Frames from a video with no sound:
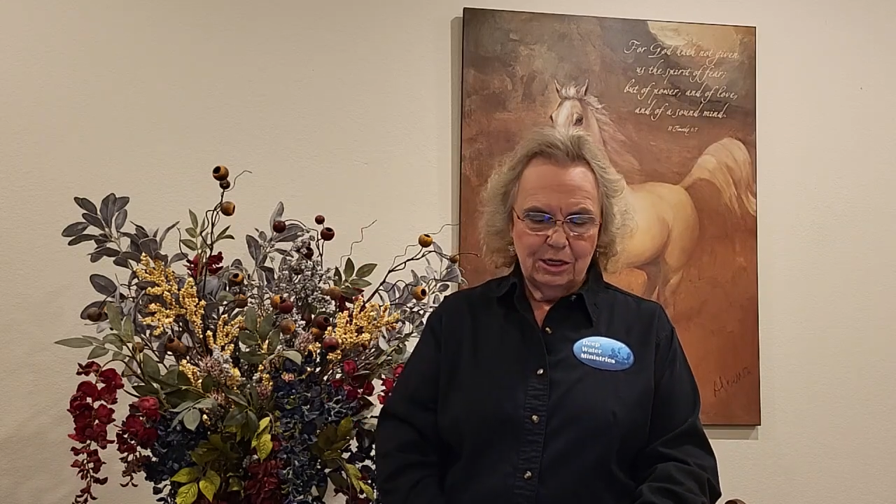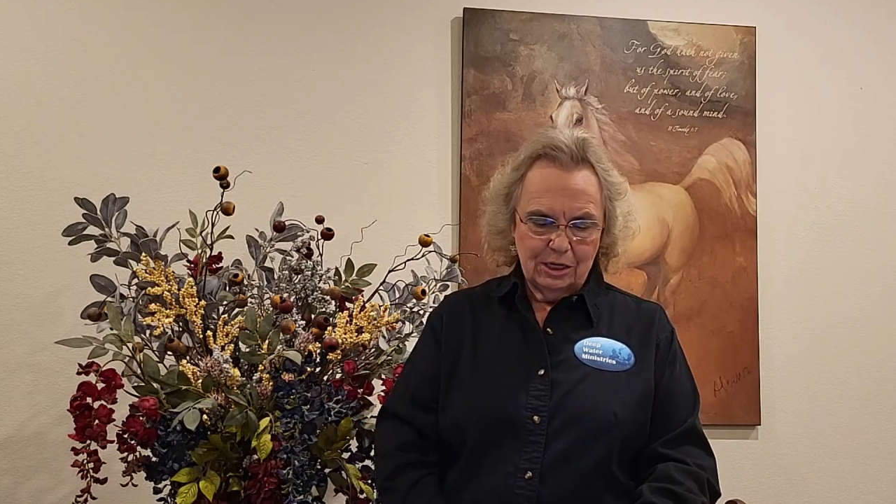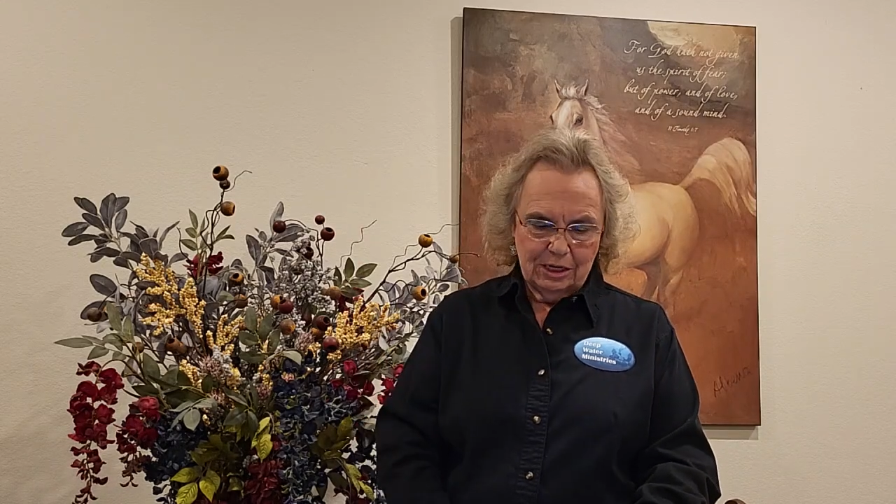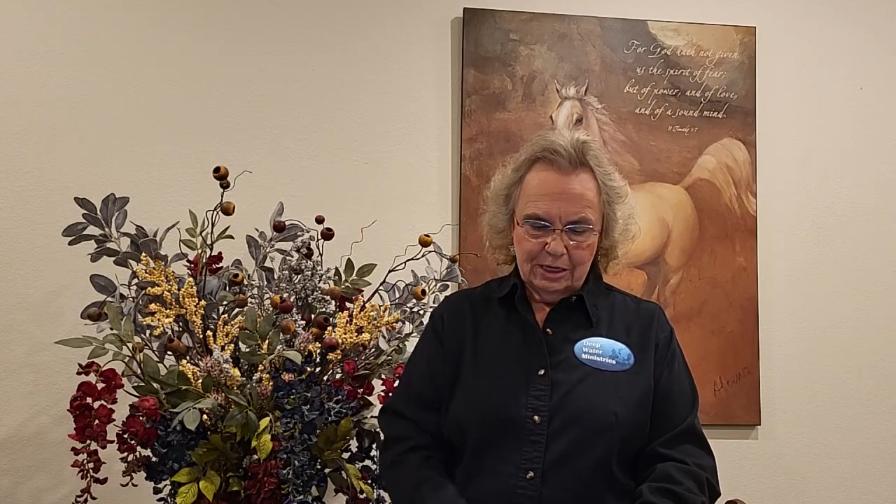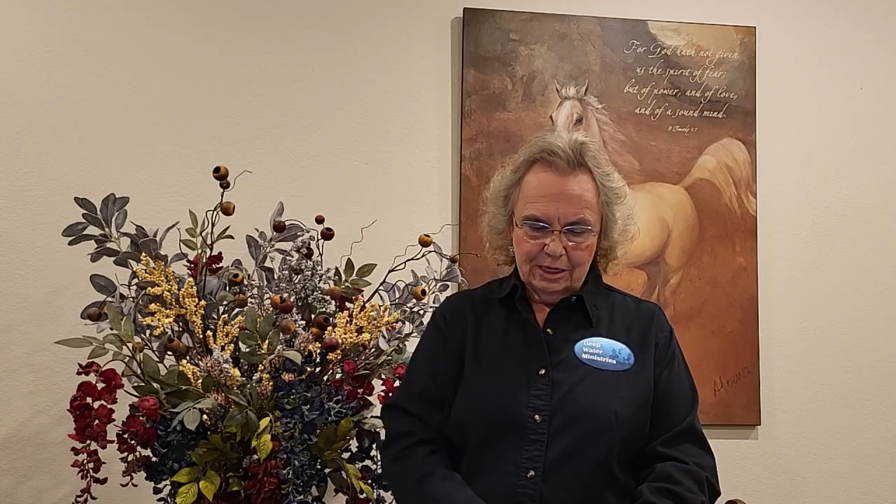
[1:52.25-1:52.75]
And
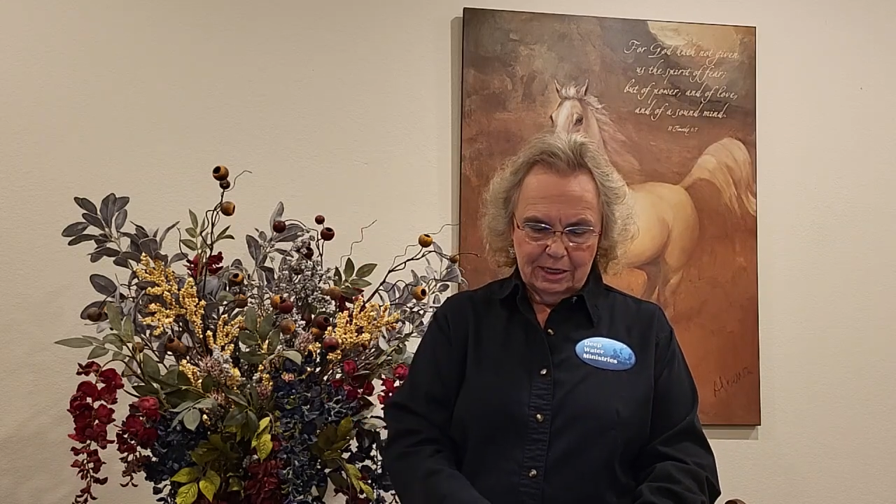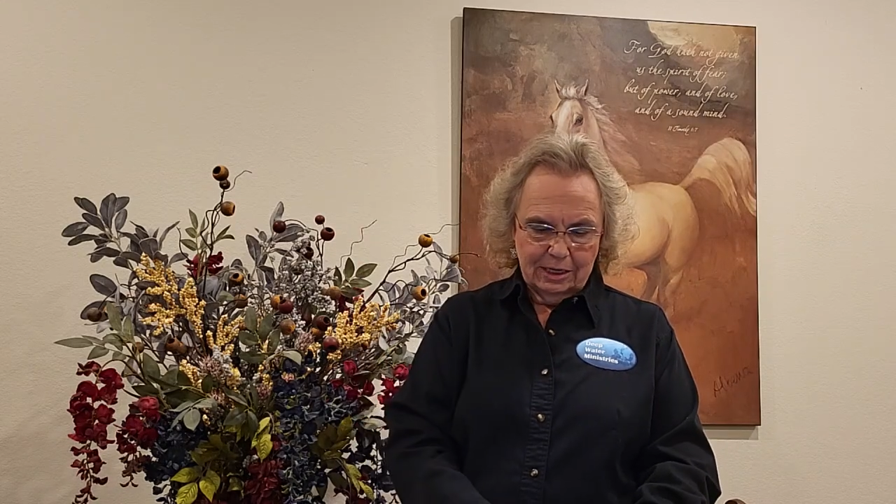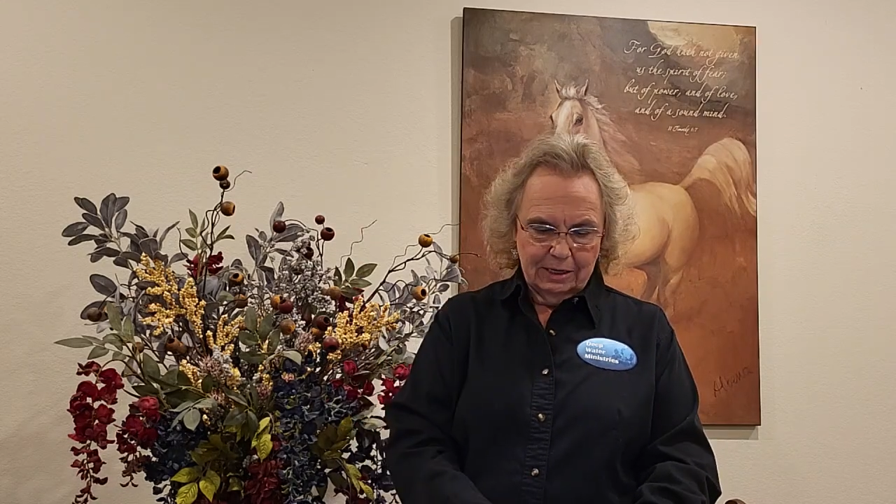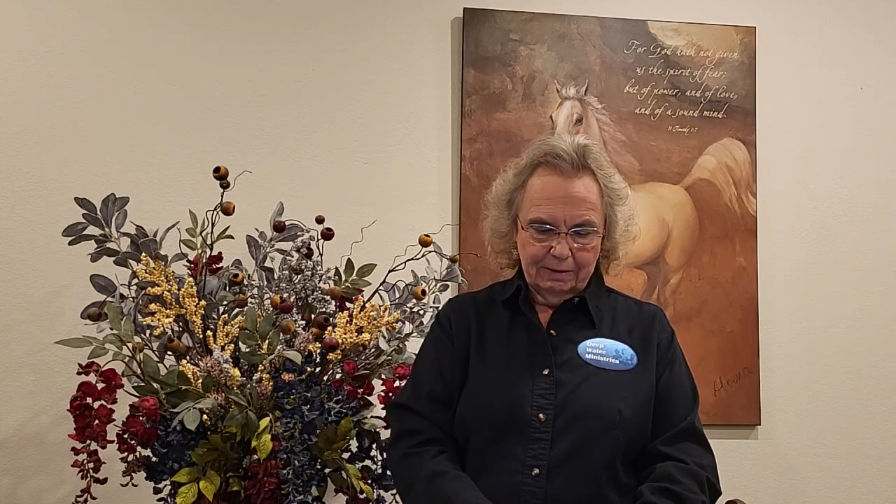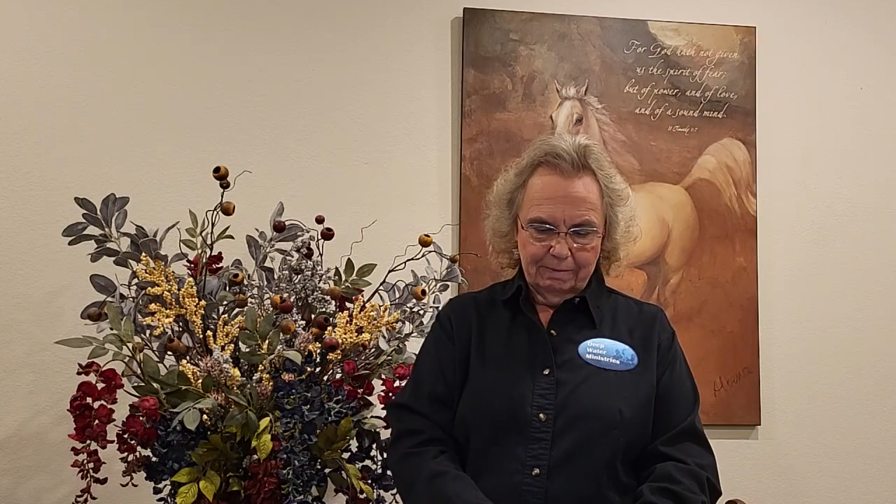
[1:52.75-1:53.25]
she
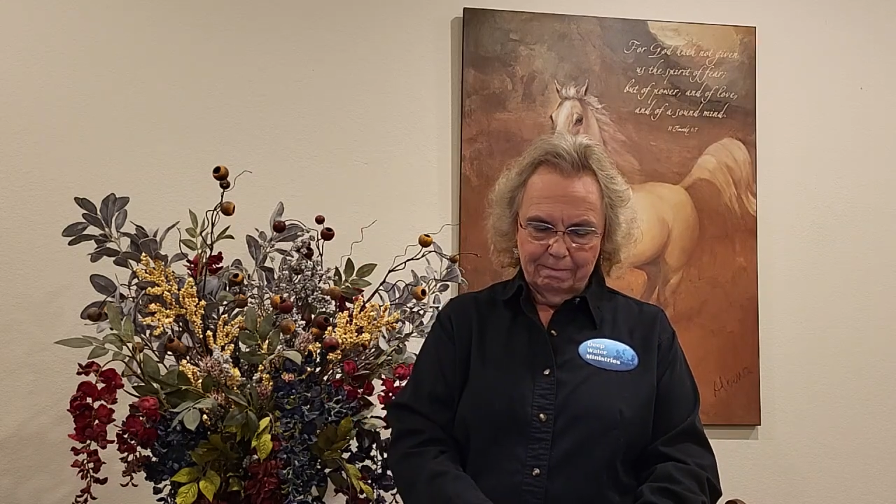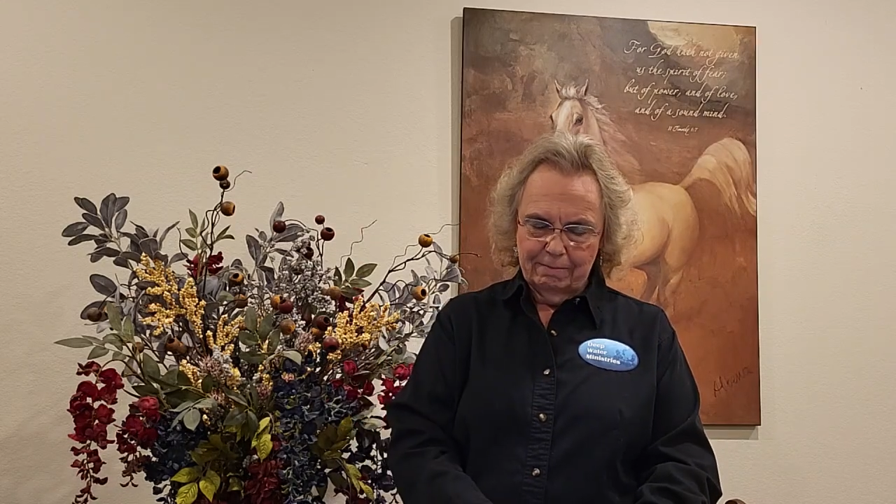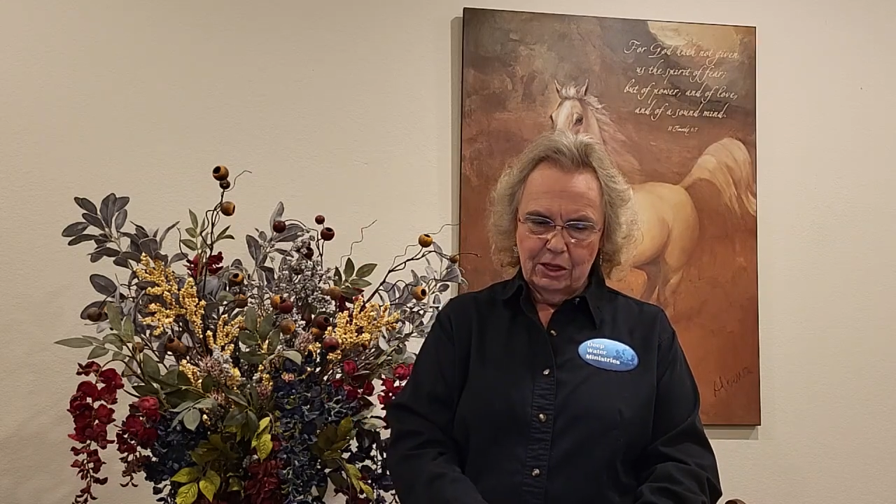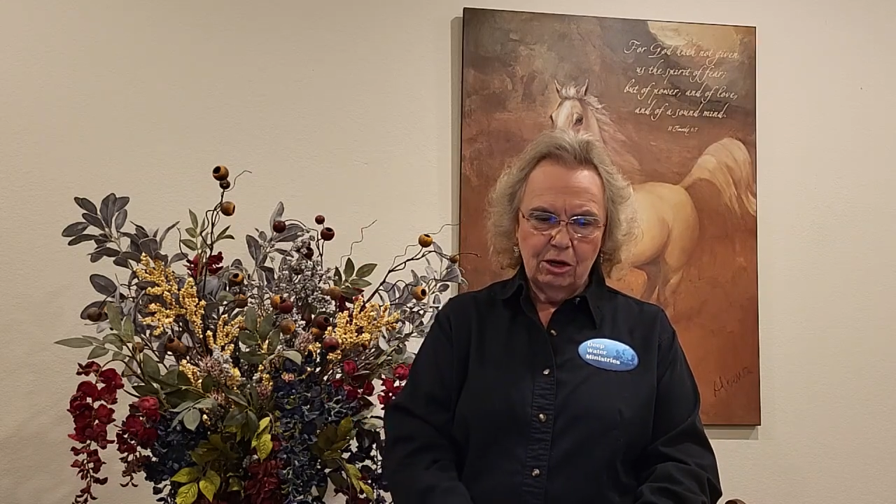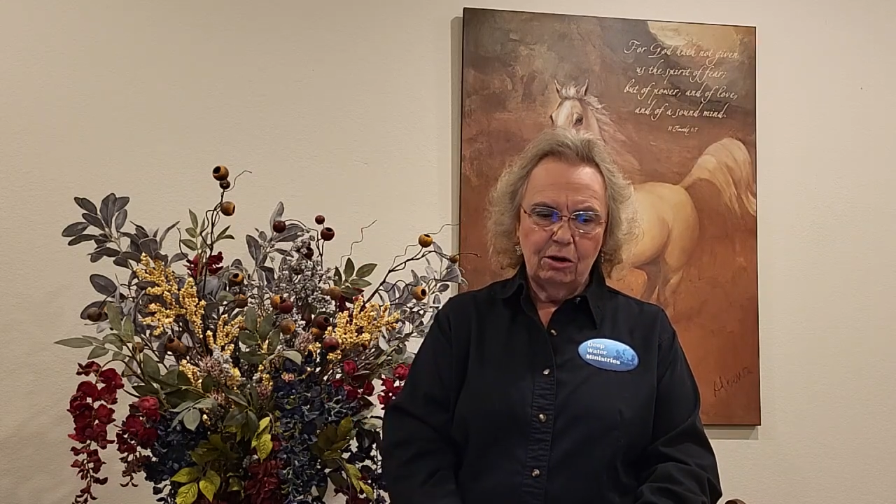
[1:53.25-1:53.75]
says, you